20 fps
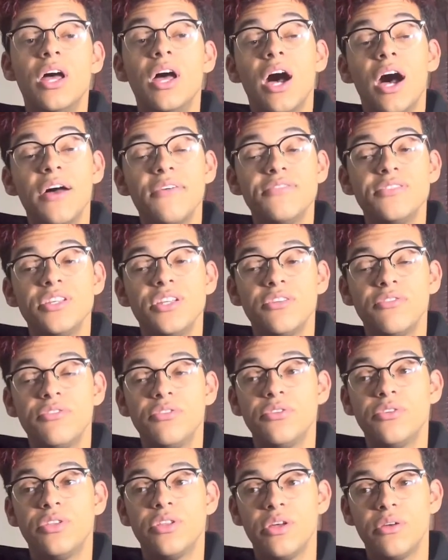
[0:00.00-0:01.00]
I've seen a few
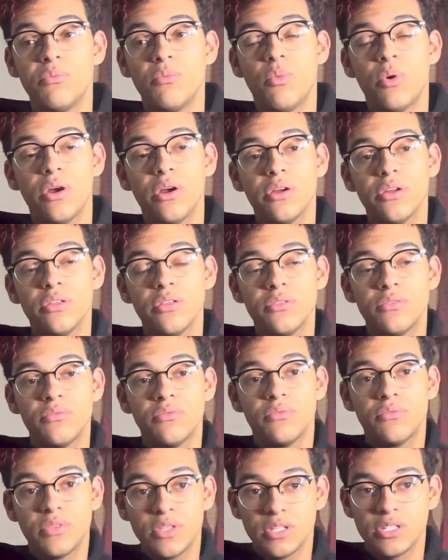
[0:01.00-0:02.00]
of them wear
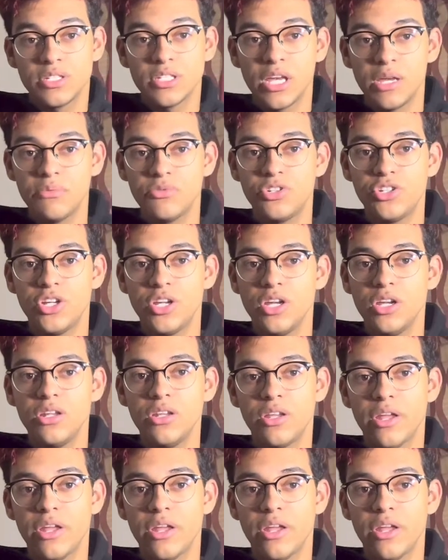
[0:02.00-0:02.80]
the same chain.